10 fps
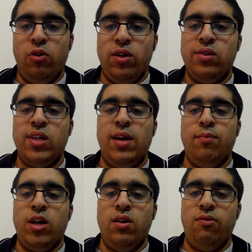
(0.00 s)
same
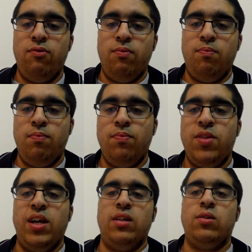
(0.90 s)
kind of
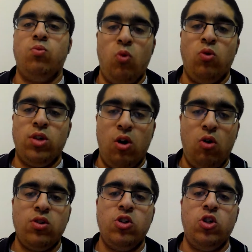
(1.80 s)
things, water,
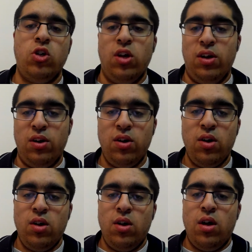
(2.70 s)
oxygen, and
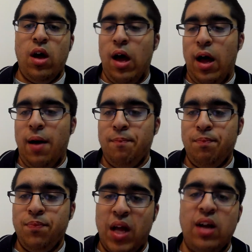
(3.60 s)

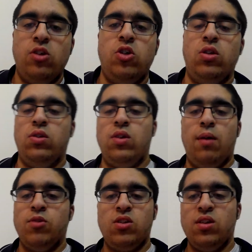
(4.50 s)
halogens. So
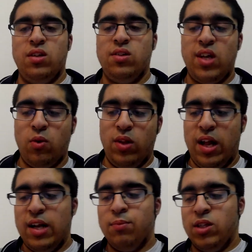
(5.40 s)
I'm just going to stick with
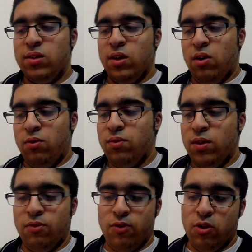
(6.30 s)
elements now,
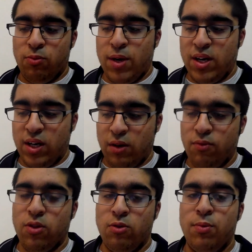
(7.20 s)
and for the
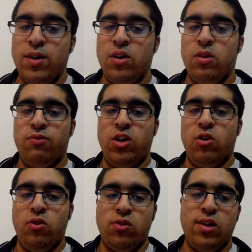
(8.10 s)
remainder of the
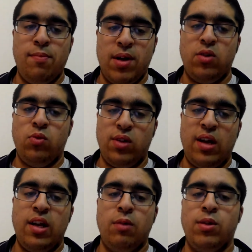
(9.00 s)
video, not say metals
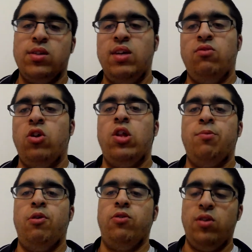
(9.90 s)
and elements, even though they're
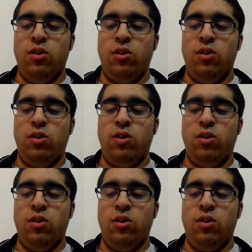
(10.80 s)
both